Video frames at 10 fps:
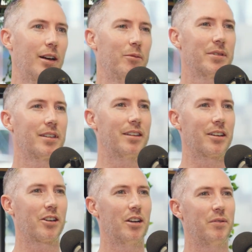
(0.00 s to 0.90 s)
Almost did the
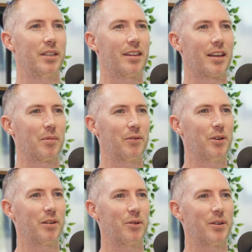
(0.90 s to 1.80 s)
COVID thing
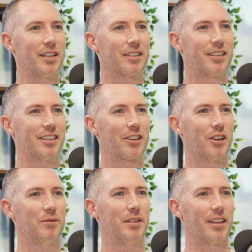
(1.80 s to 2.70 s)
before everyone else did the COVID thing.